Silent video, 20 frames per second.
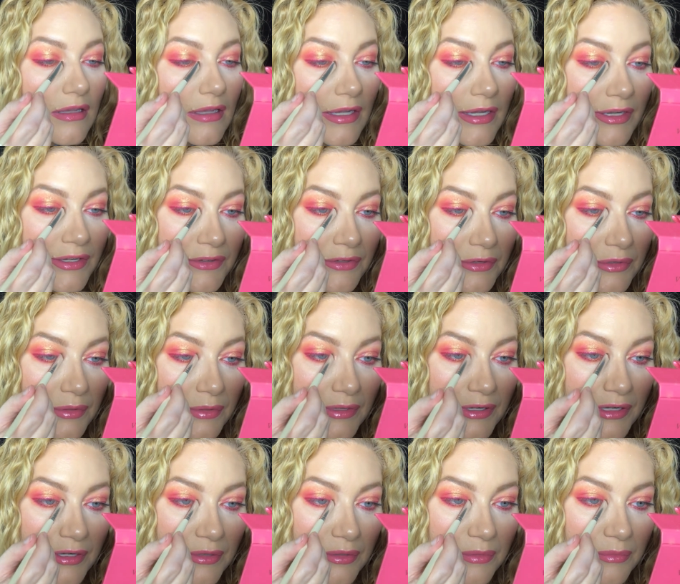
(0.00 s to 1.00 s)
inner
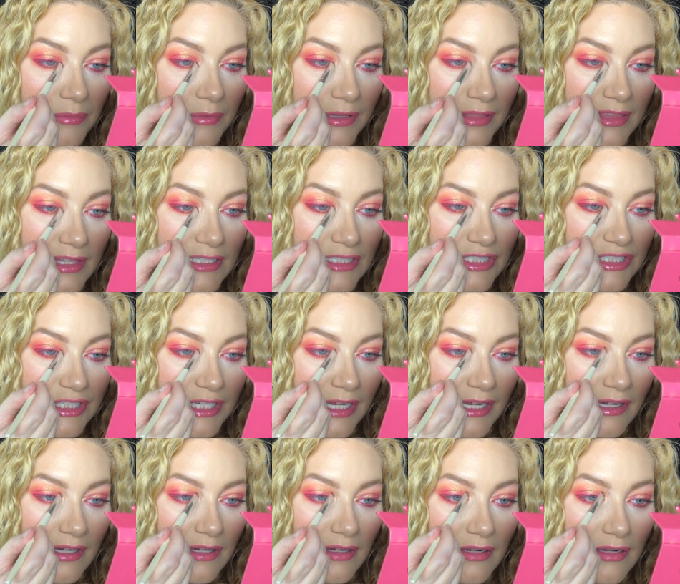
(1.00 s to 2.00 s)
corner with this
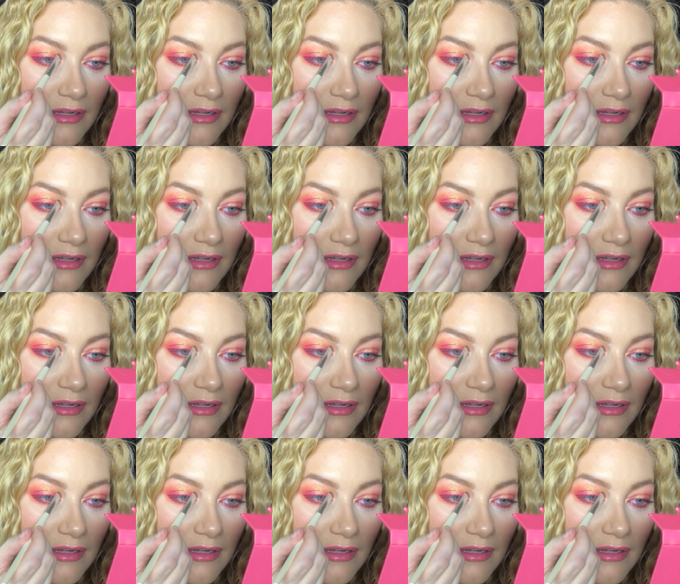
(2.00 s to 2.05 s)
shade.